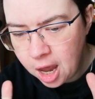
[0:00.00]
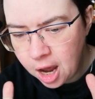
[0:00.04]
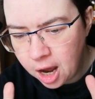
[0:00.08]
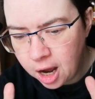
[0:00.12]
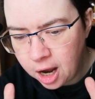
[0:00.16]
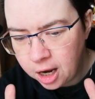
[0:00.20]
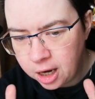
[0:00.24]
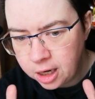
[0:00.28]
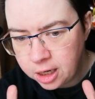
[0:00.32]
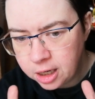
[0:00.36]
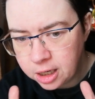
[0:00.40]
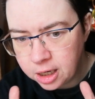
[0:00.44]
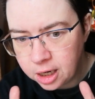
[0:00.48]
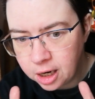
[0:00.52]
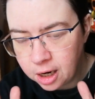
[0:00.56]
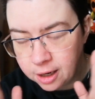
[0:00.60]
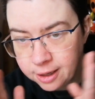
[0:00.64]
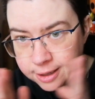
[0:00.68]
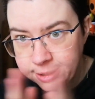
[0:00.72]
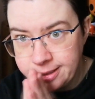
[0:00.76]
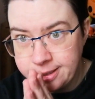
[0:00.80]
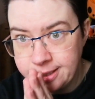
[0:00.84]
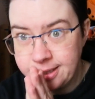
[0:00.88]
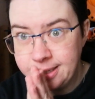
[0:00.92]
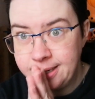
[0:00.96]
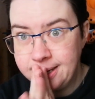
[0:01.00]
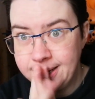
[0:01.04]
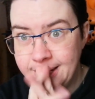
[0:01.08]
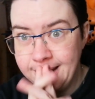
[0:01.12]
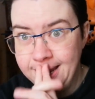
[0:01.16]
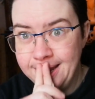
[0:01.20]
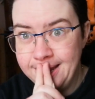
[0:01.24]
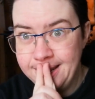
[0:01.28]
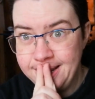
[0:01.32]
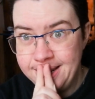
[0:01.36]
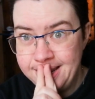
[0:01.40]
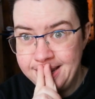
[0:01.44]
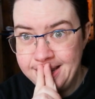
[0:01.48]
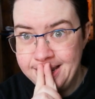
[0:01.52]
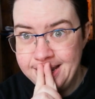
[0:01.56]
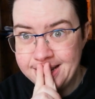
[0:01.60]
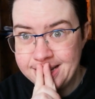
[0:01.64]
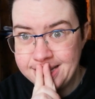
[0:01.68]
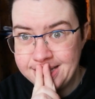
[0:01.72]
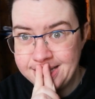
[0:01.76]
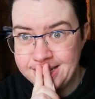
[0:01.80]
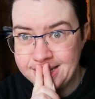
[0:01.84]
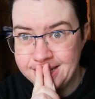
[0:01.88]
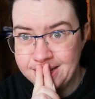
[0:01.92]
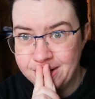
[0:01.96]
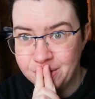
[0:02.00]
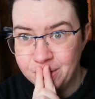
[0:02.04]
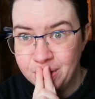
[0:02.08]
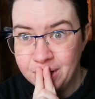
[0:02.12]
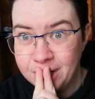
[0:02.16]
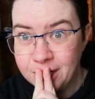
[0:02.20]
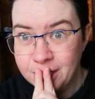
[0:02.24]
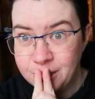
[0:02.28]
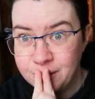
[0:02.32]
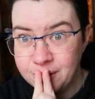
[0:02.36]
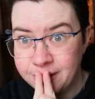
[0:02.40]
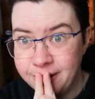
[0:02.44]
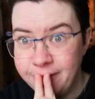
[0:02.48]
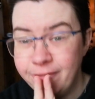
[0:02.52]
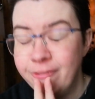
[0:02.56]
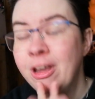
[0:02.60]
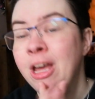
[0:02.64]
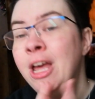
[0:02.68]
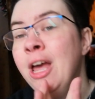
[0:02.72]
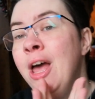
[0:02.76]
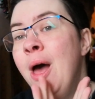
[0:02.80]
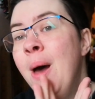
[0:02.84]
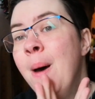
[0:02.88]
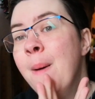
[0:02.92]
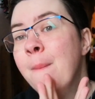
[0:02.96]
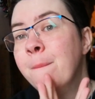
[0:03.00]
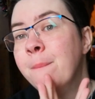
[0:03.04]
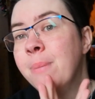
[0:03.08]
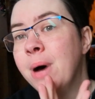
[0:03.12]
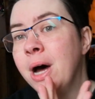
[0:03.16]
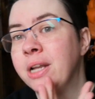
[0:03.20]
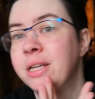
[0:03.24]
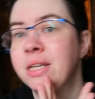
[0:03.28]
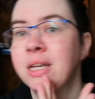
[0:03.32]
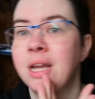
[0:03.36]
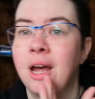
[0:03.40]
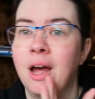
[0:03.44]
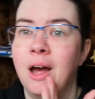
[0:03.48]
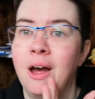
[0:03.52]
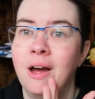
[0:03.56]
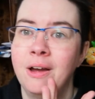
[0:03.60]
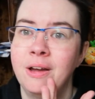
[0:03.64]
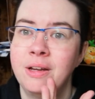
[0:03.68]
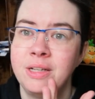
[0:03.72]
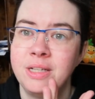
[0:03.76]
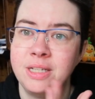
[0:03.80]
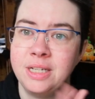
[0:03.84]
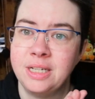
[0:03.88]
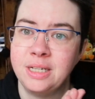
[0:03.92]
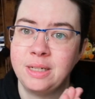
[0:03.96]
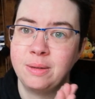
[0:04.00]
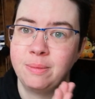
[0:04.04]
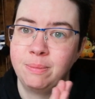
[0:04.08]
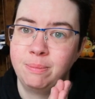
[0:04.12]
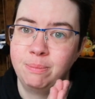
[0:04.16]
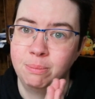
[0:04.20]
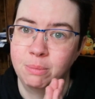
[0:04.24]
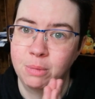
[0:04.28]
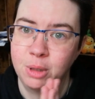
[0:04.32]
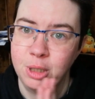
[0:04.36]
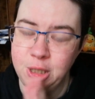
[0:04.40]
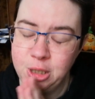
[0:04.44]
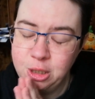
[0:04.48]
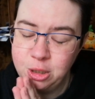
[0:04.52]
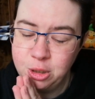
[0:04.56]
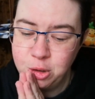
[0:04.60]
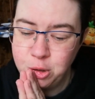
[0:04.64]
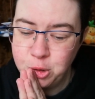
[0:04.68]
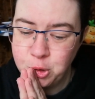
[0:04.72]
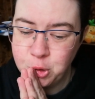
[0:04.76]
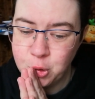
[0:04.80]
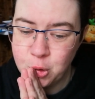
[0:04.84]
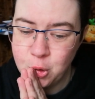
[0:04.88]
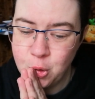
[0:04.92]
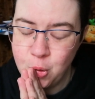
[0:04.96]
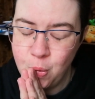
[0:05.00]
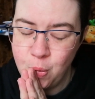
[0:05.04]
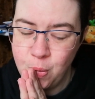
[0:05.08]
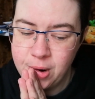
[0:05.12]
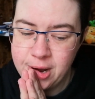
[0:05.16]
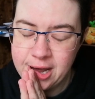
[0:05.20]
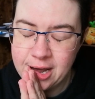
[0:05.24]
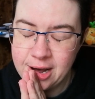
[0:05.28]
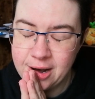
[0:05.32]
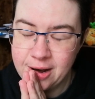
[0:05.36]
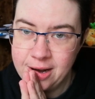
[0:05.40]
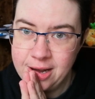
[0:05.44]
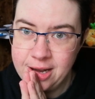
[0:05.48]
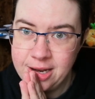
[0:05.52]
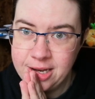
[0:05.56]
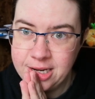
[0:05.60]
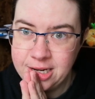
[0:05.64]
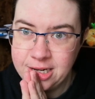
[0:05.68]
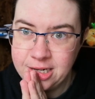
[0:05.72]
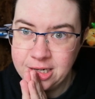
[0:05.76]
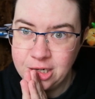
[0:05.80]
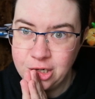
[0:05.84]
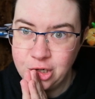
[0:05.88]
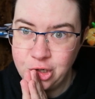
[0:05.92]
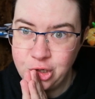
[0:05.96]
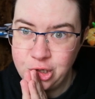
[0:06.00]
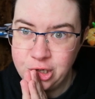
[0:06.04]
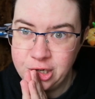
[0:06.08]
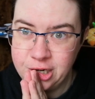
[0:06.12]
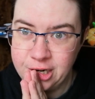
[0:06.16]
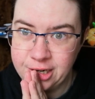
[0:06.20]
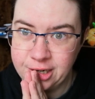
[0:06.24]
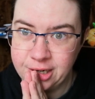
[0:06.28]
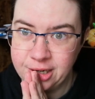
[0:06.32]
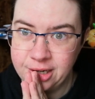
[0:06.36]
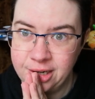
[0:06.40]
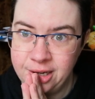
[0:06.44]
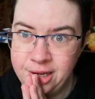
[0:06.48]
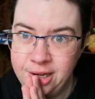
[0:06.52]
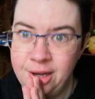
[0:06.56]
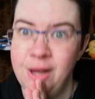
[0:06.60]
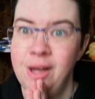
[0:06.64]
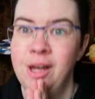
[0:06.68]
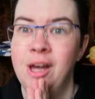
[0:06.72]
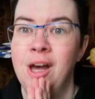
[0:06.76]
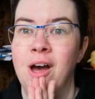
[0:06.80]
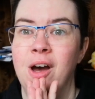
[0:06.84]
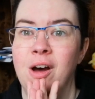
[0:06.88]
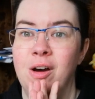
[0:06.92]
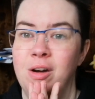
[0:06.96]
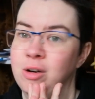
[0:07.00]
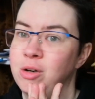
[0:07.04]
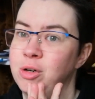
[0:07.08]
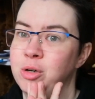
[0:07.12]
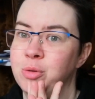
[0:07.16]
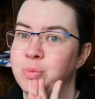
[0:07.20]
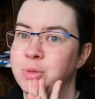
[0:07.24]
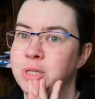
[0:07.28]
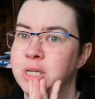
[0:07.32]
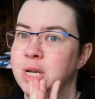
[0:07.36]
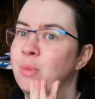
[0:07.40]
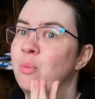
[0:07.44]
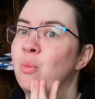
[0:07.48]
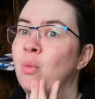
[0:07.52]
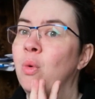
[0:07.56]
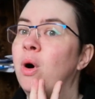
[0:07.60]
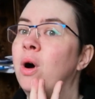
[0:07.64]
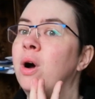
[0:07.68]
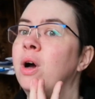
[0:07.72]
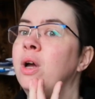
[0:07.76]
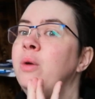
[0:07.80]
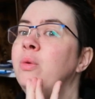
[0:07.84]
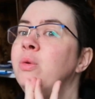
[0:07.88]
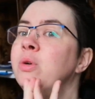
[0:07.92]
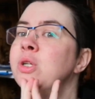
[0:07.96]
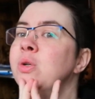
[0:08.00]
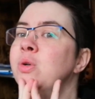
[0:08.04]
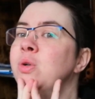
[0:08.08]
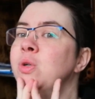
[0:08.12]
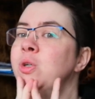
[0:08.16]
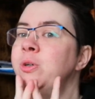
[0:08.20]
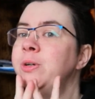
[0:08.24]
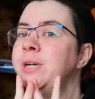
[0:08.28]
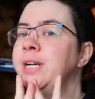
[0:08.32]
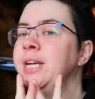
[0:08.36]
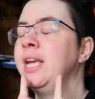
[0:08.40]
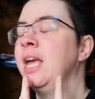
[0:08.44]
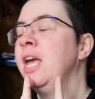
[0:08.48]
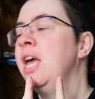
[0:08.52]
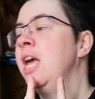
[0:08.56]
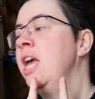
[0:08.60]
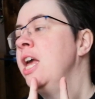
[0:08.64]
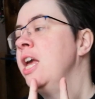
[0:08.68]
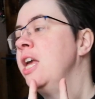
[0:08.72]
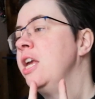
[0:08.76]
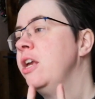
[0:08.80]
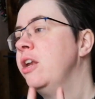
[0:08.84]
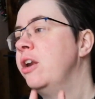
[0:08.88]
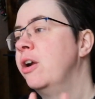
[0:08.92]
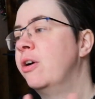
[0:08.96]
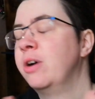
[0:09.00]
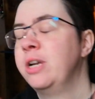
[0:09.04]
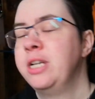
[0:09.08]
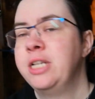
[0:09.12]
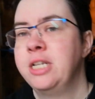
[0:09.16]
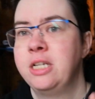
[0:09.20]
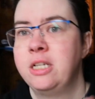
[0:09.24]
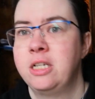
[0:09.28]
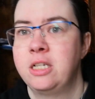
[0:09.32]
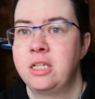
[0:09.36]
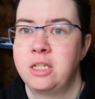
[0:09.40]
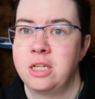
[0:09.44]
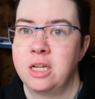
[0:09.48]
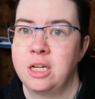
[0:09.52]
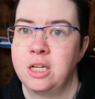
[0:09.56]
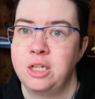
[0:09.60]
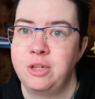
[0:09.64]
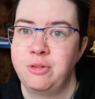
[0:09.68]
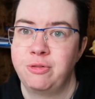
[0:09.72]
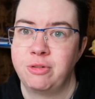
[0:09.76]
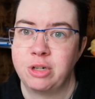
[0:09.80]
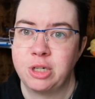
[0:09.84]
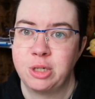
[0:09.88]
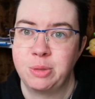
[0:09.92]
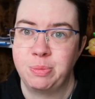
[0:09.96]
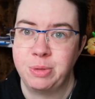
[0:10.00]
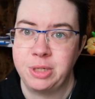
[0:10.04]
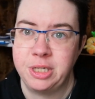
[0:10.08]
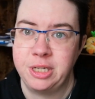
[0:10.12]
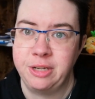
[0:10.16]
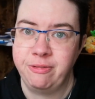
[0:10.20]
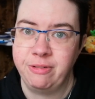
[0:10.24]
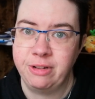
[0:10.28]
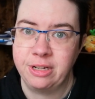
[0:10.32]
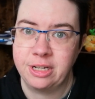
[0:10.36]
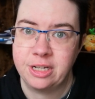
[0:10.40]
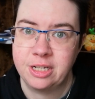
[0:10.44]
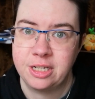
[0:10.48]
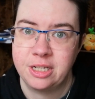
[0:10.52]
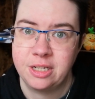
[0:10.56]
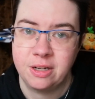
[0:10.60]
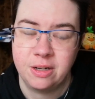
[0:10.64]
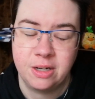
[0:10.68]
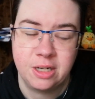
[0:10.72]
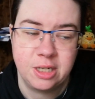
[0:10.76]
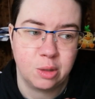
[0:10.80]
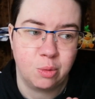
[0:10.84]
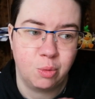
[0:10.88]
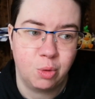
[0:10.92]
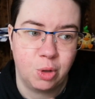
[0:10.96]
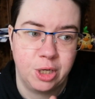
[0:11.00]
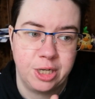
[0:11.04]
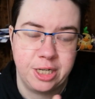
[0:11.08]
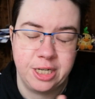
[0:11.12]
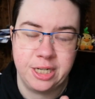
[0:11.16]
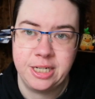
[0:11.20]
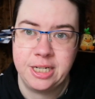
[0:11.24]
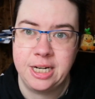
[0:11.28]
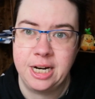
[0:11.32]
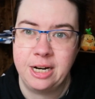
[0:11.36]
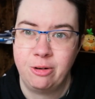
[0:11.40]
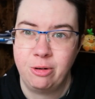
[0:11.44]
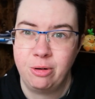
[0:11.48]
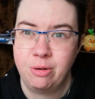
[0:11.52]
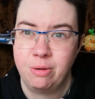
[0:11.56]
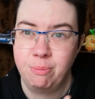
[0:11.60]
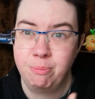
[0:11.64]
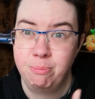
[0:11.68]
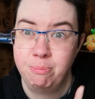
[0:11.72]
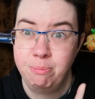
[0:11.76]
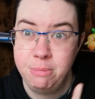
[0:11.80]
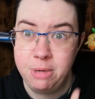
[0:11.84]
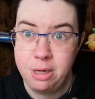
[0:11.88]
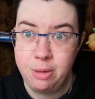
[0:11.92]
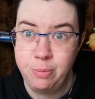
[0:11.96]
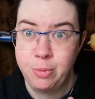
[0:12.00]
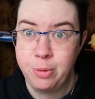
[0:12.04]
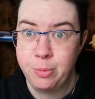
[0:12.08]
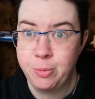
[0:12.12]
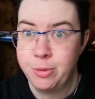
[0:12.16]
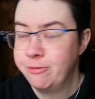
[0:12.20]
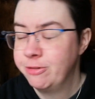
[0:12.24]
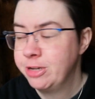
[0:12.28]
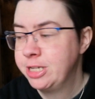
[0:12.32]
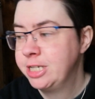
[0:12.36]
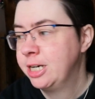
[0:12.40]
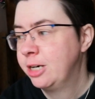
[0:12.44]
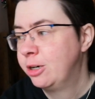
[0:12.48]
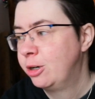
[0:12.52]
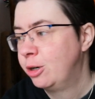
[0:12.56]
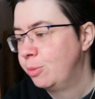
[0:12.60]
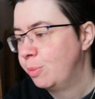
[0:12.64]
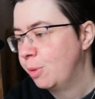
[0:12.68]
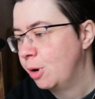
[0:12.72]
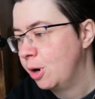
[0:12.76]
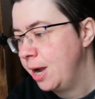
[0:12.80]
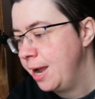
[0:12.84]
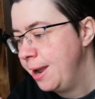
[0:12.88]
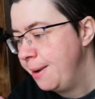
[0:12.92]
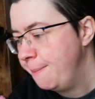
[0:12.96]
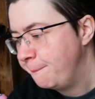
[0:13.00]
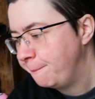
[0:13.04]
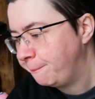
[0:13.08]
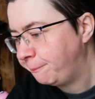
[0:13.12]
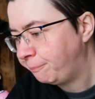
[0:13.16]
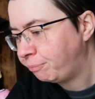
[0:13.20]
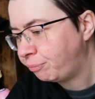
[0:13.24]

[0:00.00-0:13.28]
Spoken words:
I did get the external hard drive, but I did my usual where I didn't check 100% what I was ordering. You know, I did search for a specific size. I wanted a minimum of a terabyte.